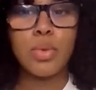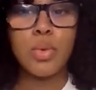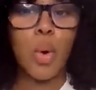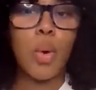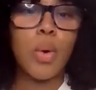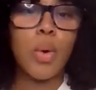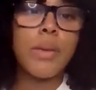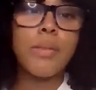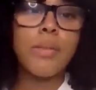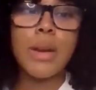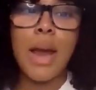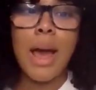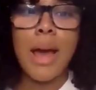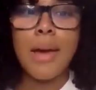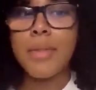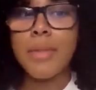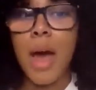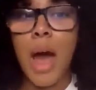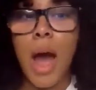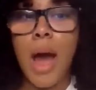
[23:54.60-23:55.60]
don't even
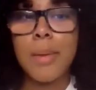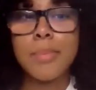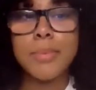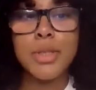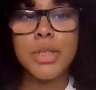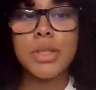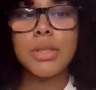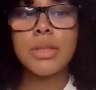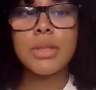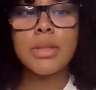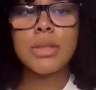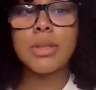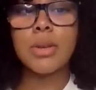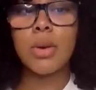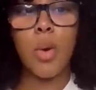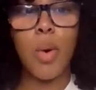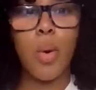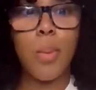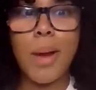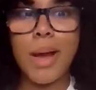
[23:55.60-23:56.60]
have the option to
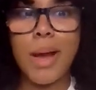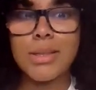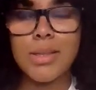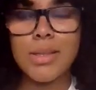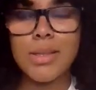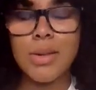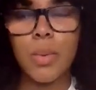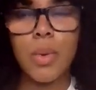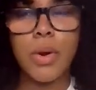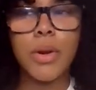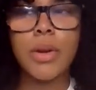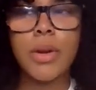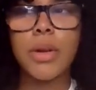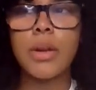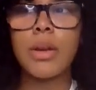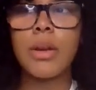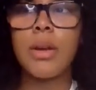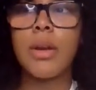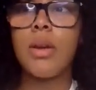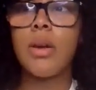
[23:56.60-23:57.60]
go back to work,
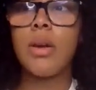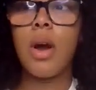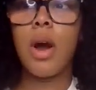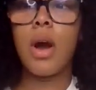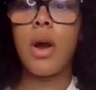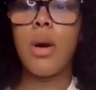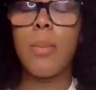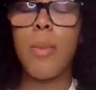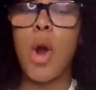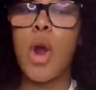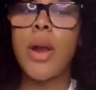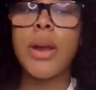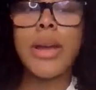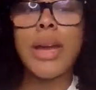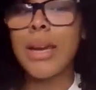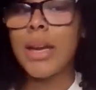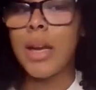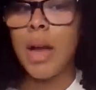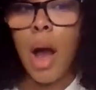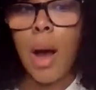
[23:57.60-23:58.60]
aren't
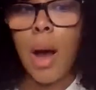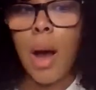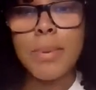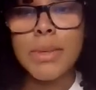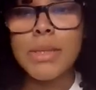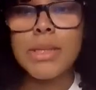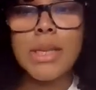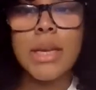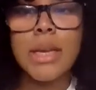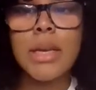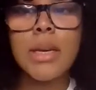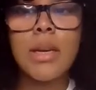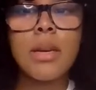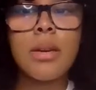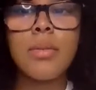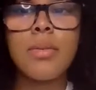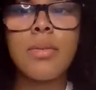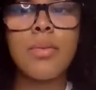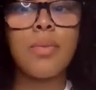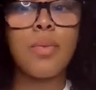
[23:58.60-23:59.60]
getting compensated
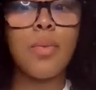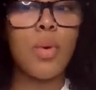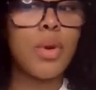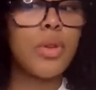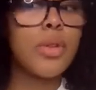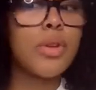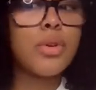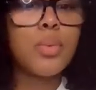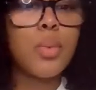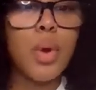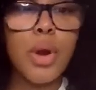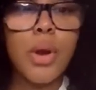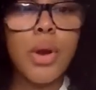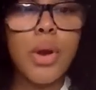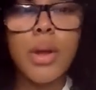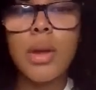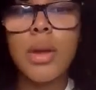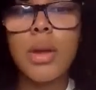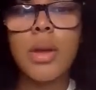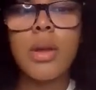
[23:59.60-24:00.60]
for their work.
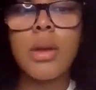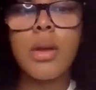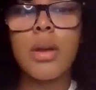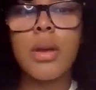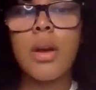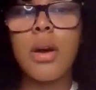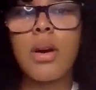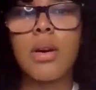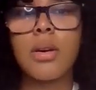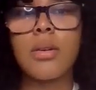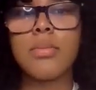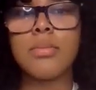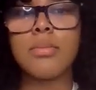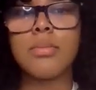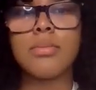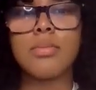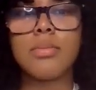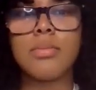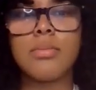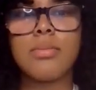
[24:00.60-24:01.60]

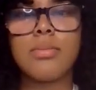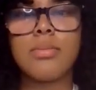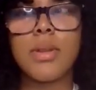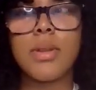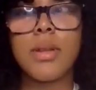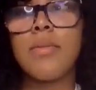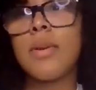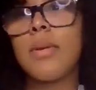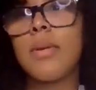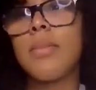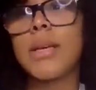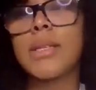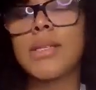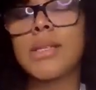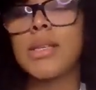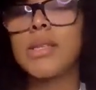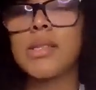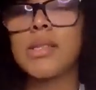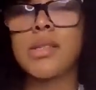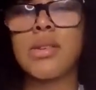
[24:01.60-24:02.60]
Even my
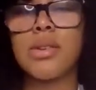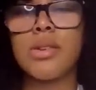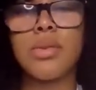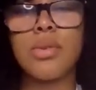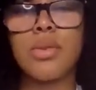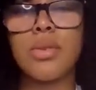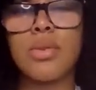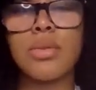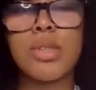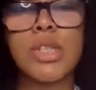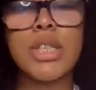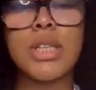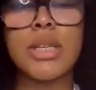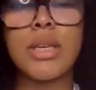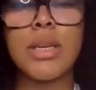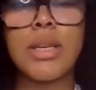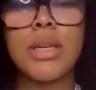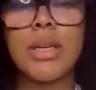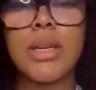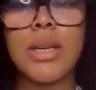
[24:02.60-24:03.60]
sister,
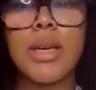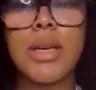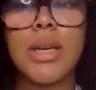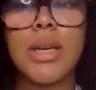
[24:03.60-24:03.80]
she